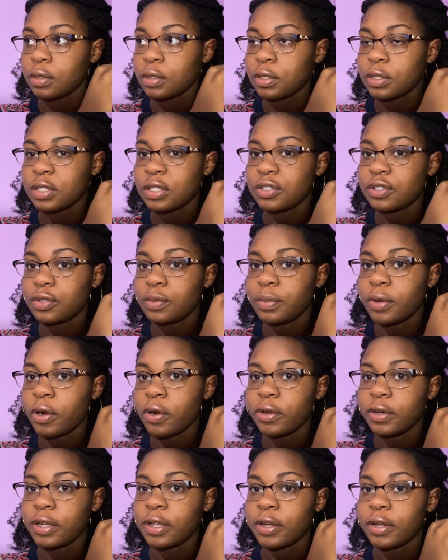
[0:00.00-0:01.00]
since you
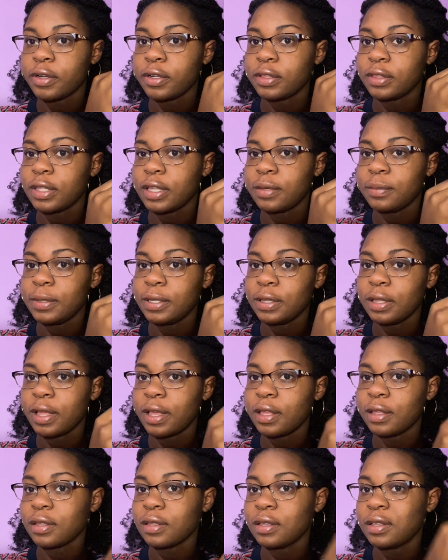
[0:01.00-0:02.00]
borrowed hair, they'd be
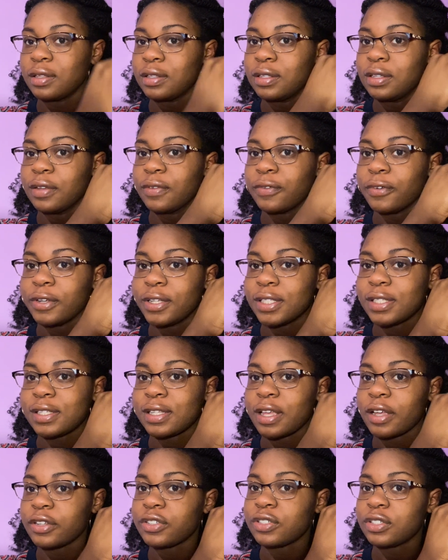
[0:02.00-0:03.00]
in different
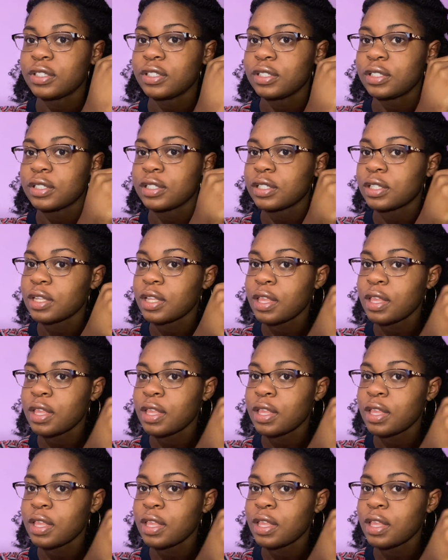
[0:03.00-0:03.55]
sections.